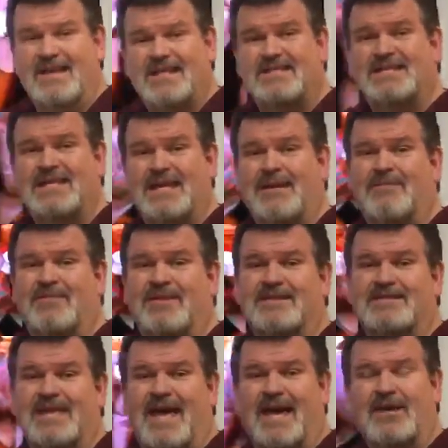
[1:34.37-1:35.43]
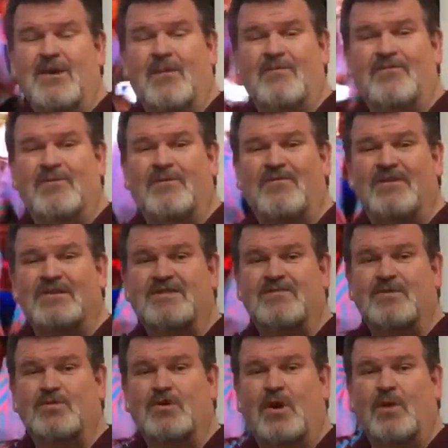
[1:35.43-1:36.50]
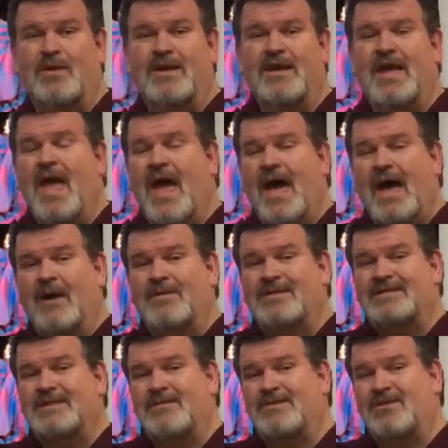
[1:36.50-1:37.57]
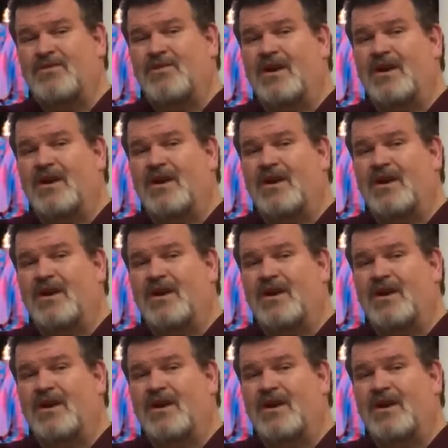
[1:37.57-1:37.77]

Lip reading: let's keep this at-home film festival going. I wanna see what you